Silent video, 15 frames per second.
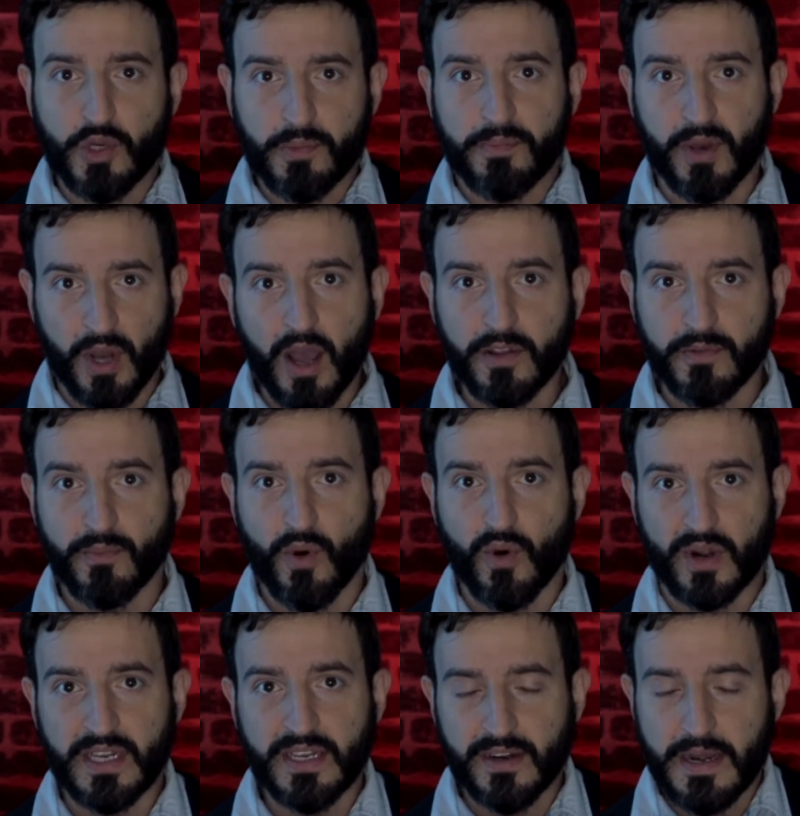your blood
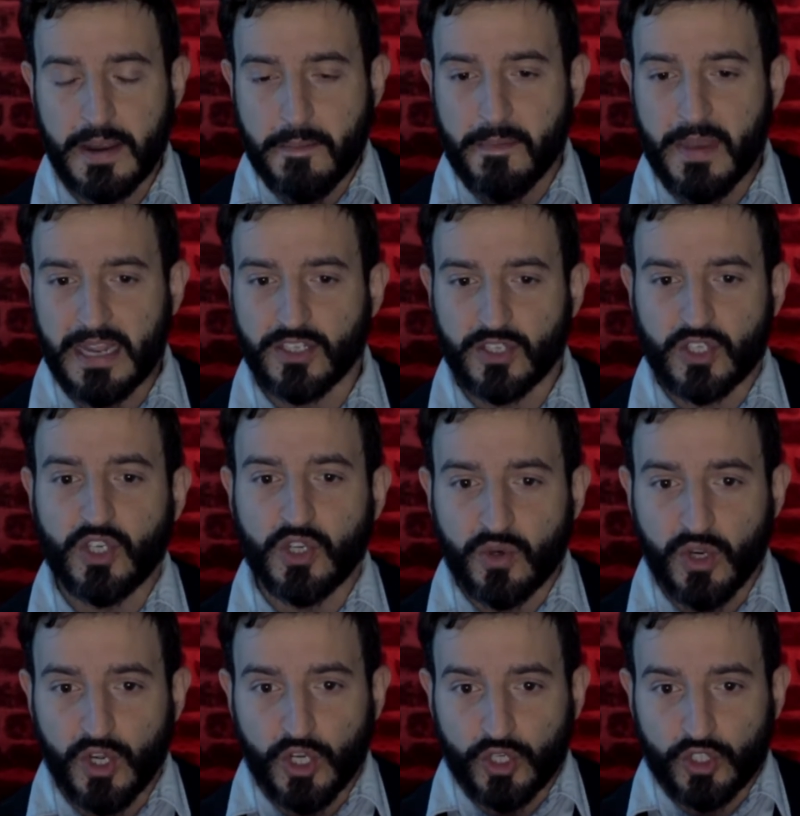more, literally makes
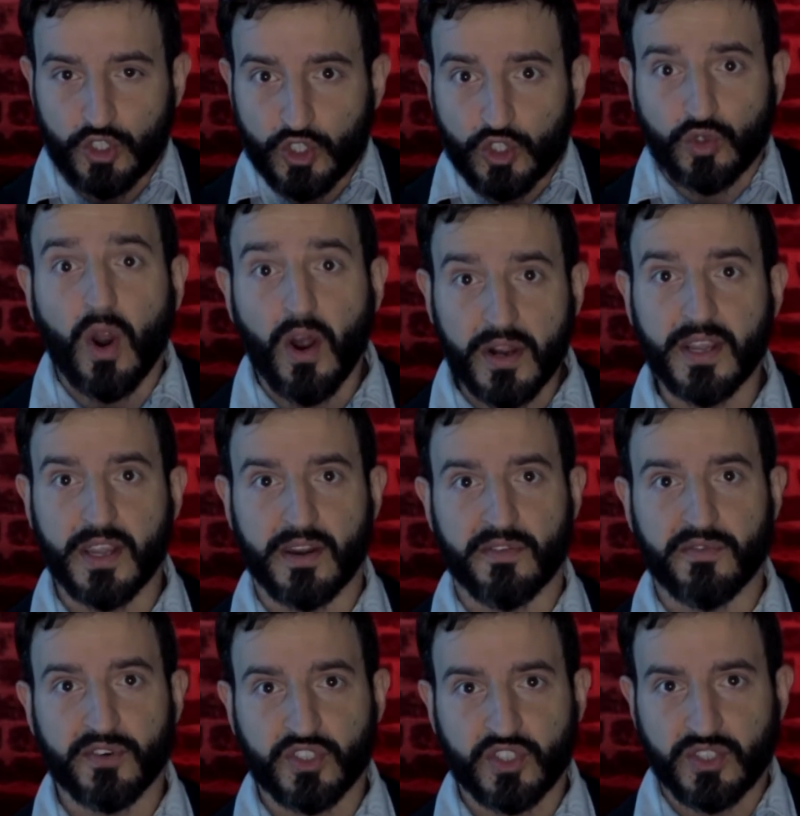you stronger
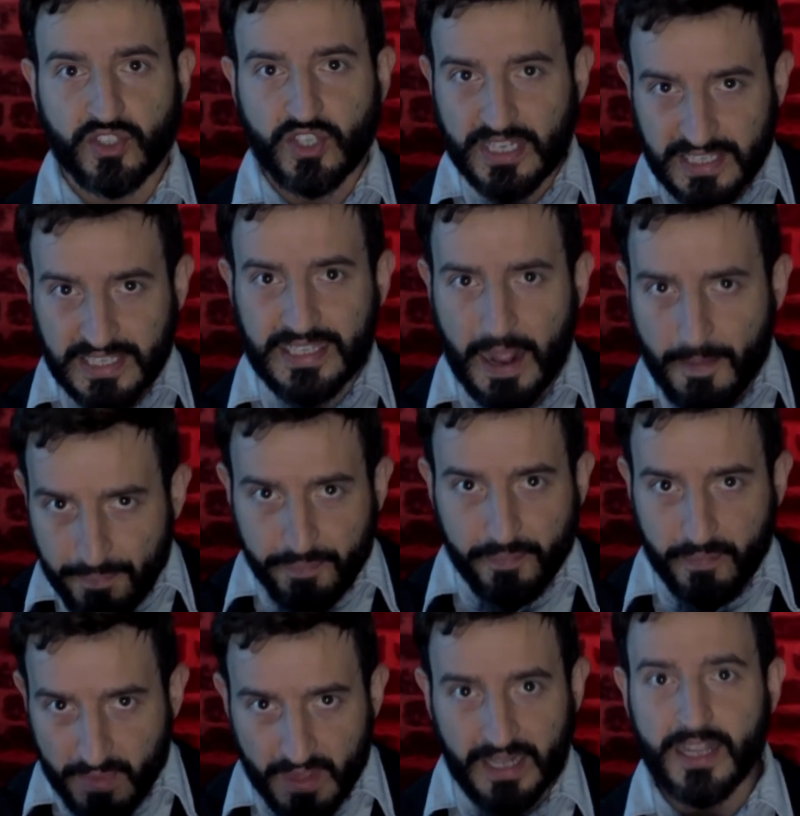for just that
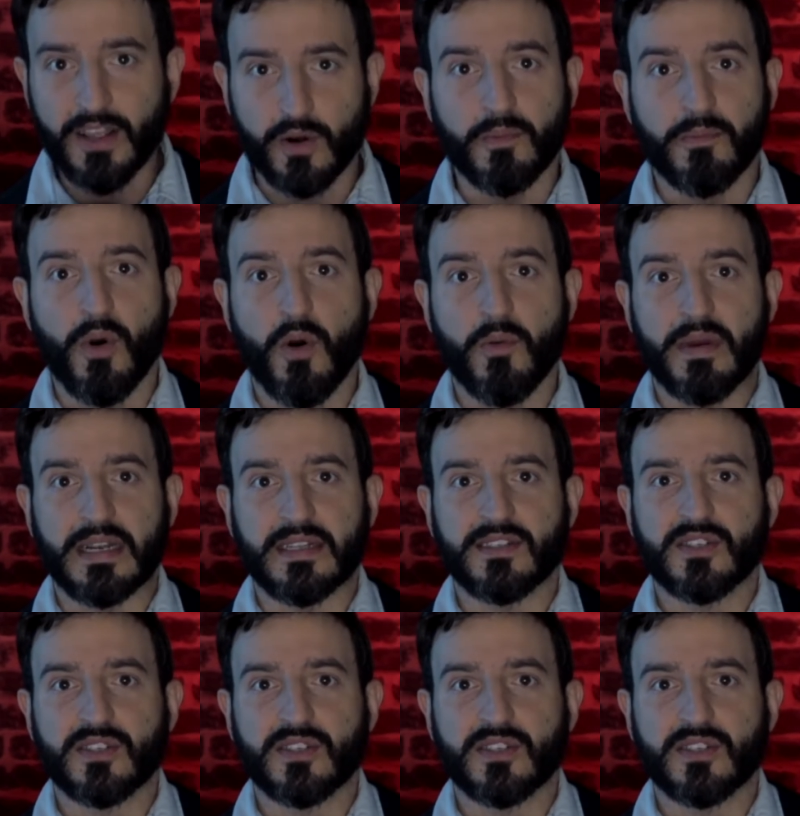little moment.